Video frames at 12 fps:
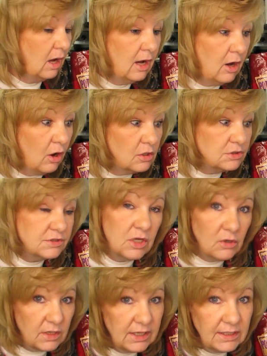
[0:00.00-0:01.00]
I
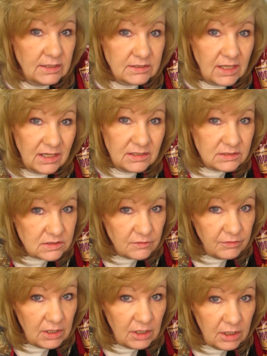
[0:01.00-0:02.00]
also can't taste
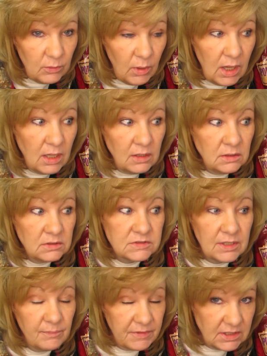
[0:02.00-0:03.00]
very well.
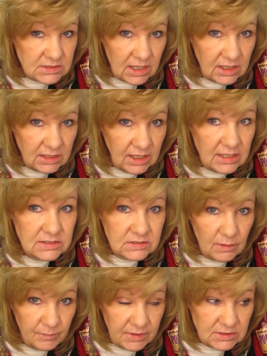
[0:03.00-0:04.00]
Some things I could taste,
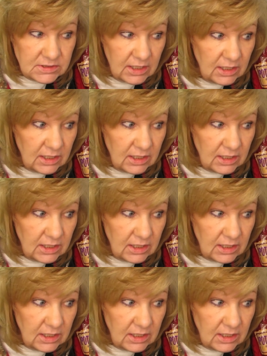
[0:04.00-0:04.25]
some things I